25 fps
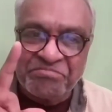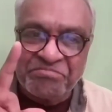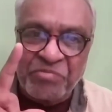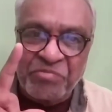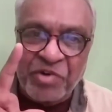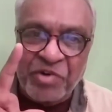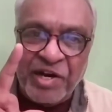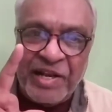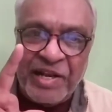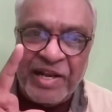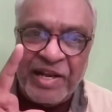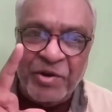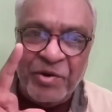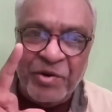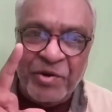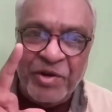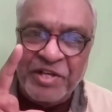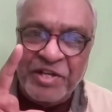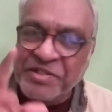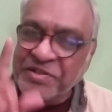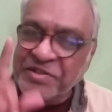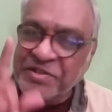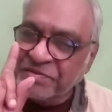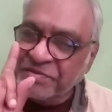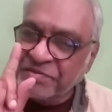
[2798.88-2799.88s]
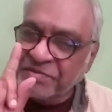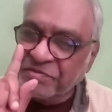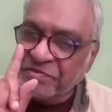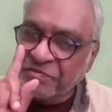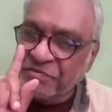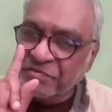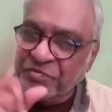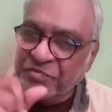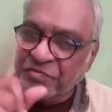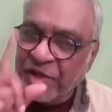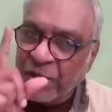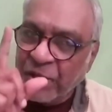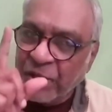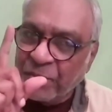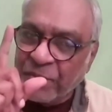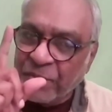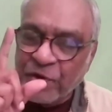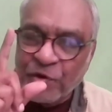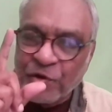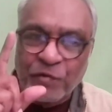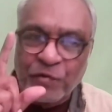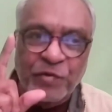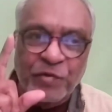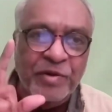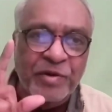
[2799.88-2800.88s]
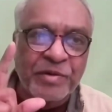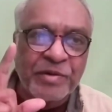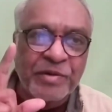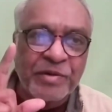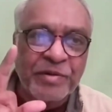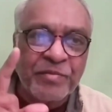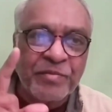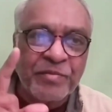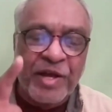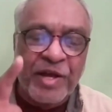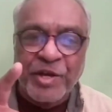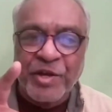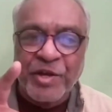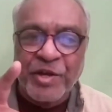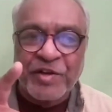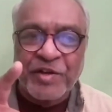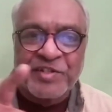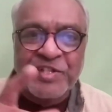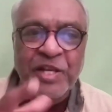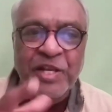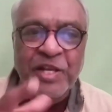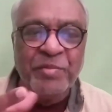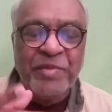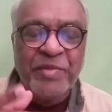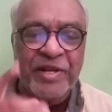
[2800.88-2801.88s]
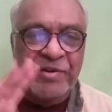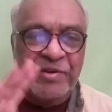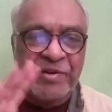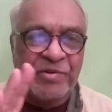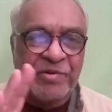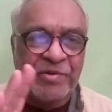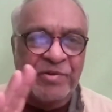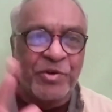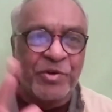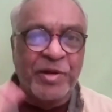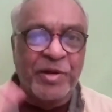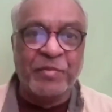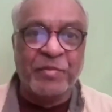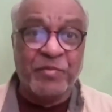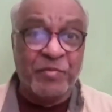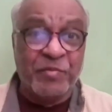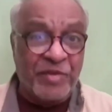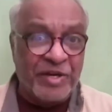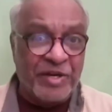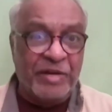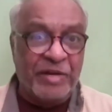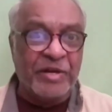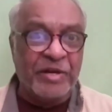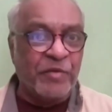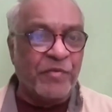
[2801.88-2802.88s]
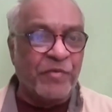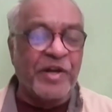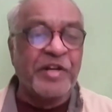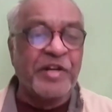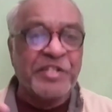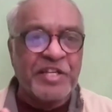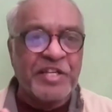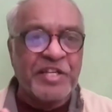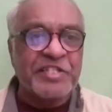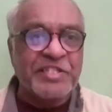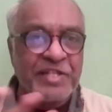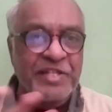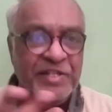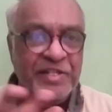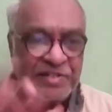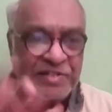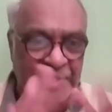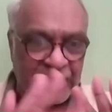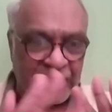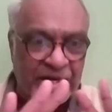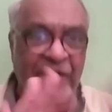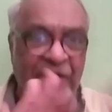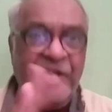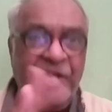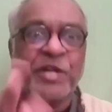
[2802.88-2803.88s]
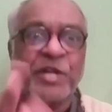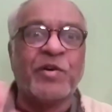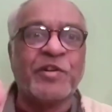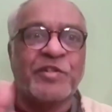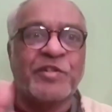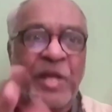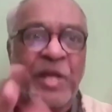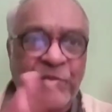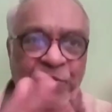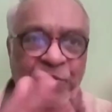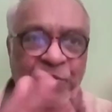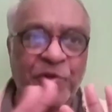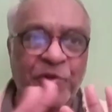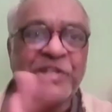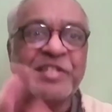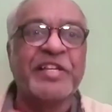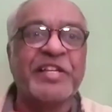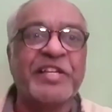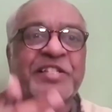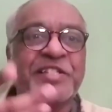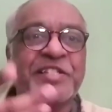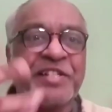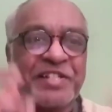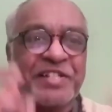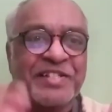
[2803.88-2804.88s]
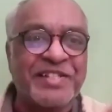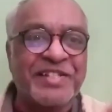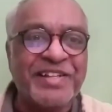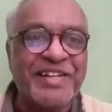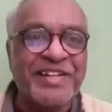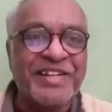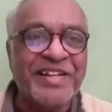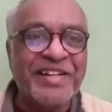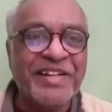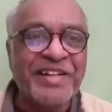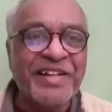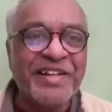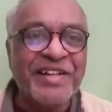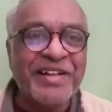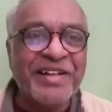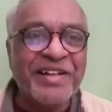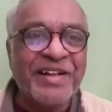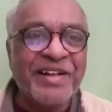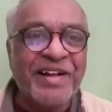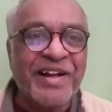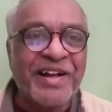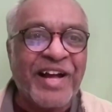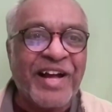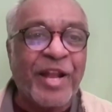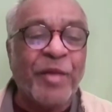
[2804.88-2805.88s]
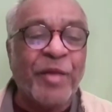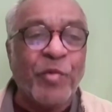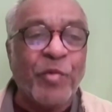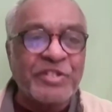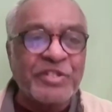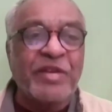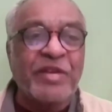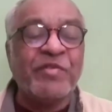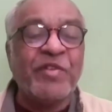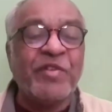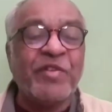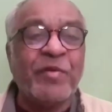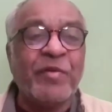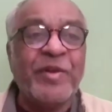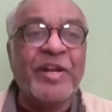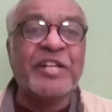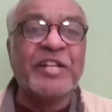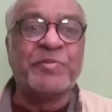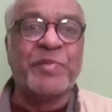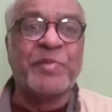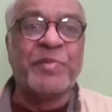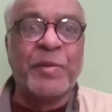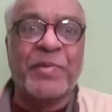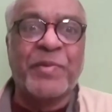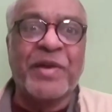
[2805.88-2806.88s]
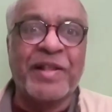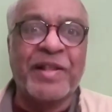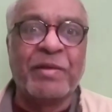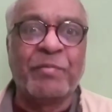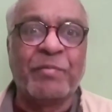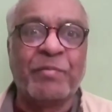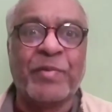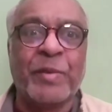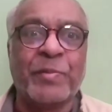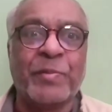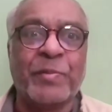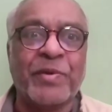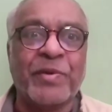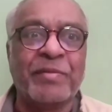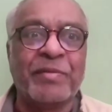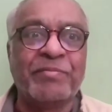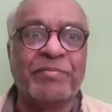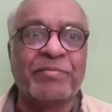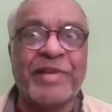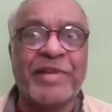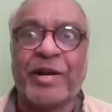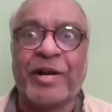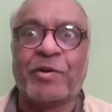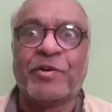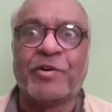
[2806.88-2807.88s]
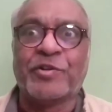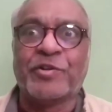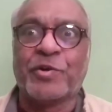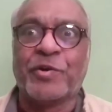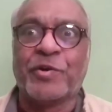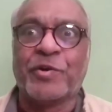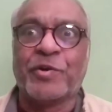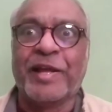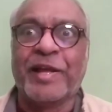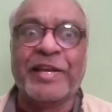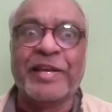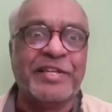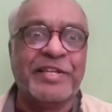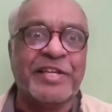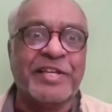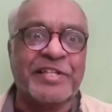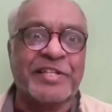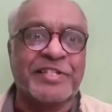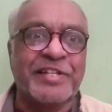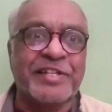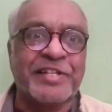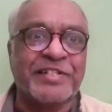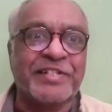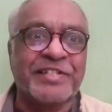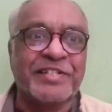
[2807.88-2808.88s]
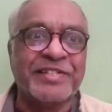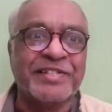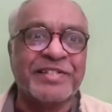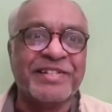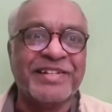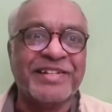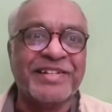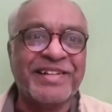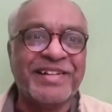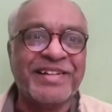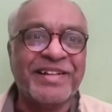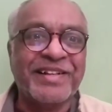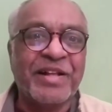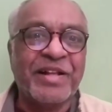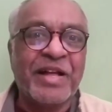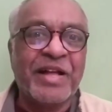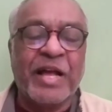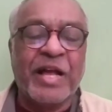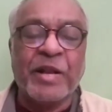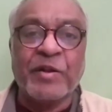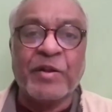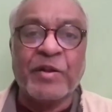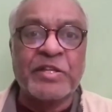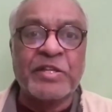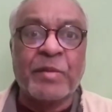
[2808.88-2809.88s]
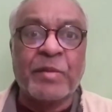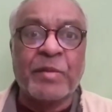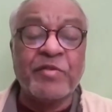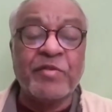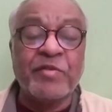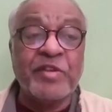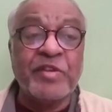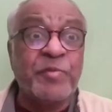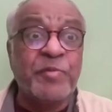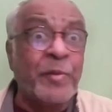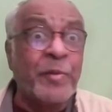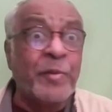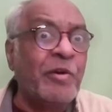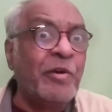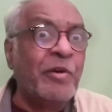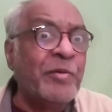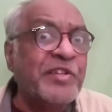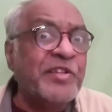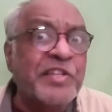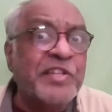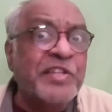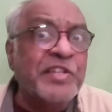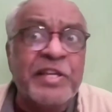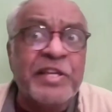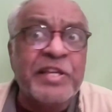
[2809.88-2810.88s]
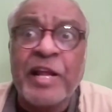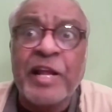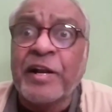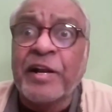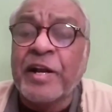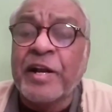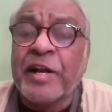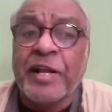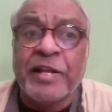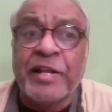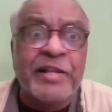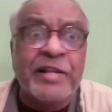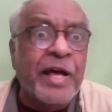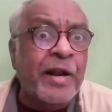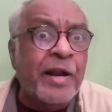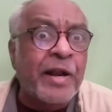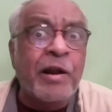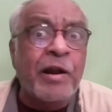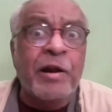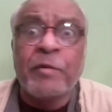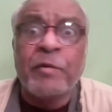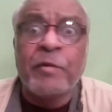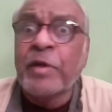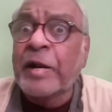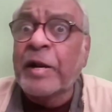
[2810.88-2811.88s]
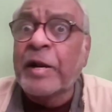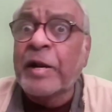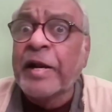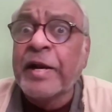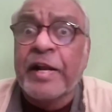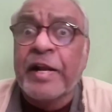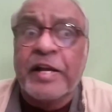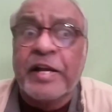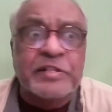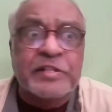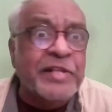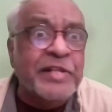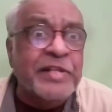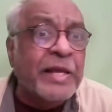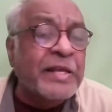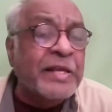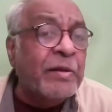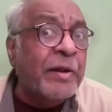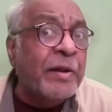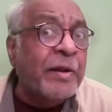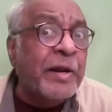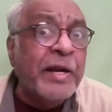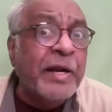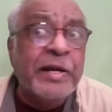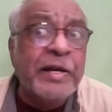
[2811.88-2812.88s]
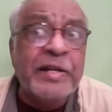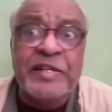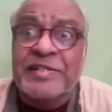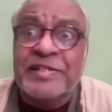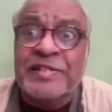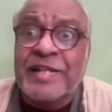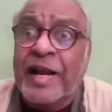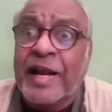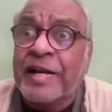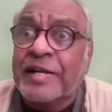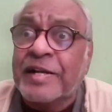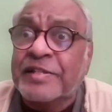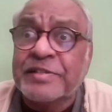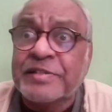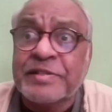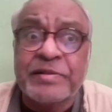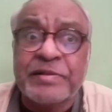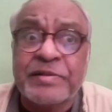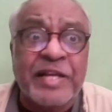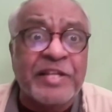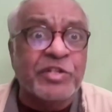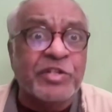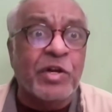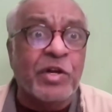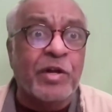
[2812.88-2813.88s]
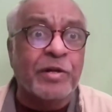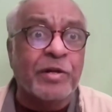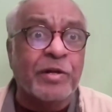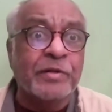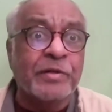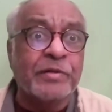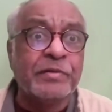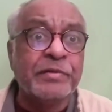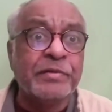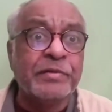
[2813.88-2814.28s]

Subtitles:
Body language, very powerful. And you have seen me showing different gestures. See, right now also I'm showing gestures. And most of the webinars people, they don't show any gestures. And some of these people will be sitting and reading. They are all readers. They read the slides. That's all.